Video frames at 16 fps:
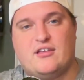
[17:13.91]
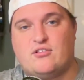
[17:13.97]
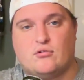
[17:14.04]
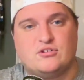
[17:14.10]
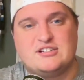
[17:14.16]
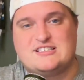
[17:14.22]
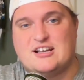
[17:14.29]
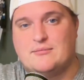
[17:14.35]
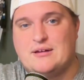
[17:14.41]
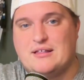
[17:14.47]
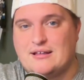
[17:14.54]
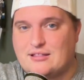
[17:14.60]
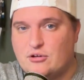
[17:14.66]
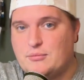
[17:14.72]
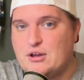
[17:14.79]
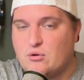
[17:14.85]
don't just tell me like
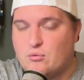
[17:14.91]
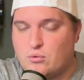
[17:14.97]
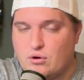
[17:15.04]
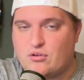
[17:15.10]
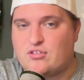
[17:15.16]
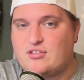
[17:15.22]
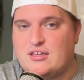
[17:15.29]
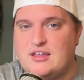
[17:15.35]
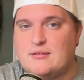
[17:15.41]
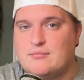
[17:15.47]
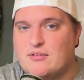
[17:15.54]
there'll be a worse team.